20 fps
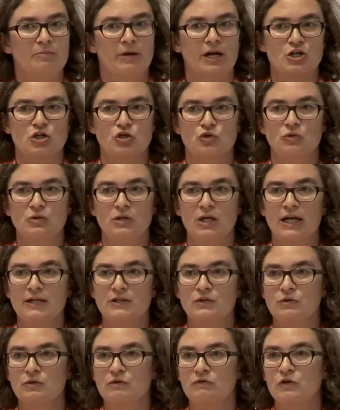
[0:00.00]
by
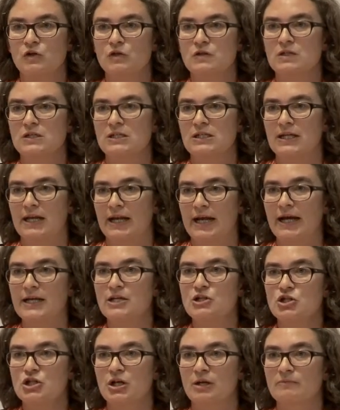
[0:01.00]
Stuttgart University and
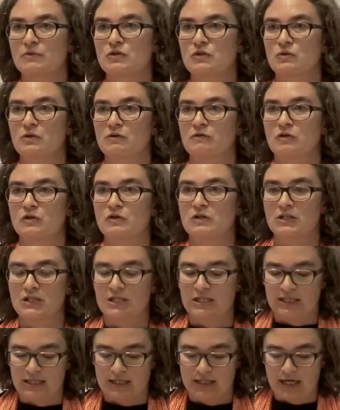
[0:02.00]
Ain Shams
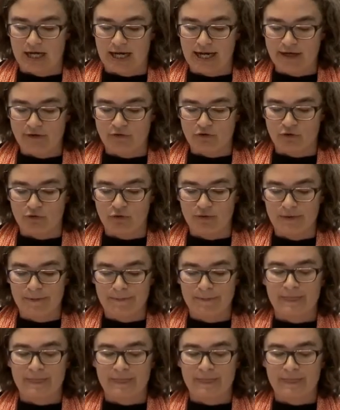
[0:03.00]
University in Cairo.